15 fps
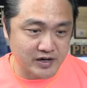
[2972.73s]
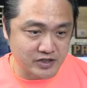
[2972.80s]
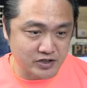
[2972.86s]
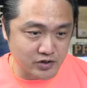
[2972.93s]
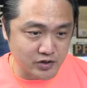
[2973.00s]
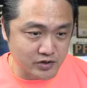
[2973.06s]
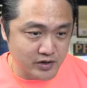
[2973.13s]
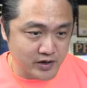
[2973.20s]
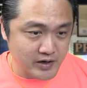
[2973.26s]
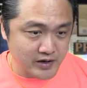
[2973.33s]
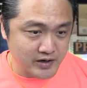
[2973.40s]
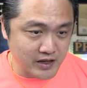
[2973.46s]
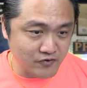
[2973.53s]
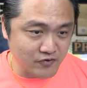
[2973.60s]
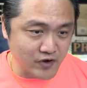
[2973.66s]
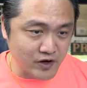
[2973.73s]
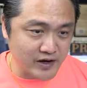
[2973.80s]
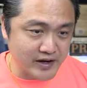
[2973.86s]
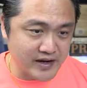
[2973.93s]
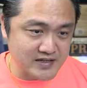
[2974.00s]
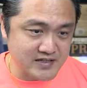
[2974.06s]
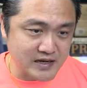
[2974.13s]
All right. So give you
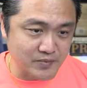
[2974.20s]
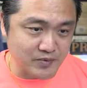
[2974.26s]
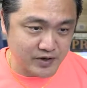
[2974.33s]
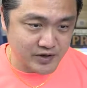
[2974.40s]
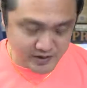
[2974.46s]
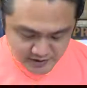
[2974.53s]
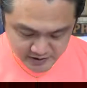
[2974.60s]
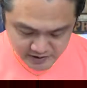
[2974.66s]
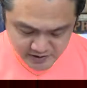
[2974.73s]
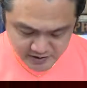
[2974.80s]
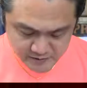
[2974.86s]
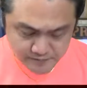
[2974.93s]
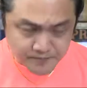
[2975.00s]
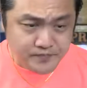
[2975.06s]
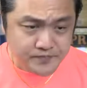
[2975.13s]
all a heads up on this.